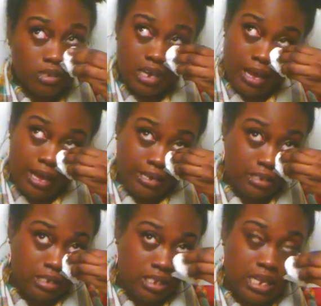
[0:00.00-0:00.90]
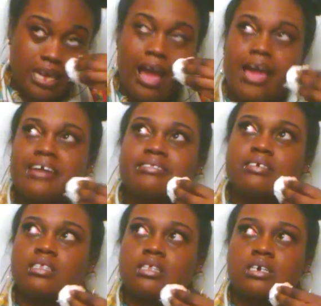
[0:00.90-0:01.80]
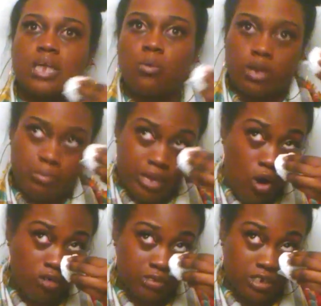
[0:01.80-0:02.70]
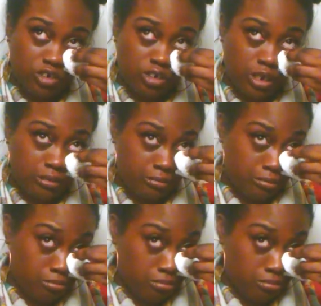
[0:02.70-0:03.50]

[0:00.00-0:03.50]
I hate this. Like, I hate this because I want to be over this shit.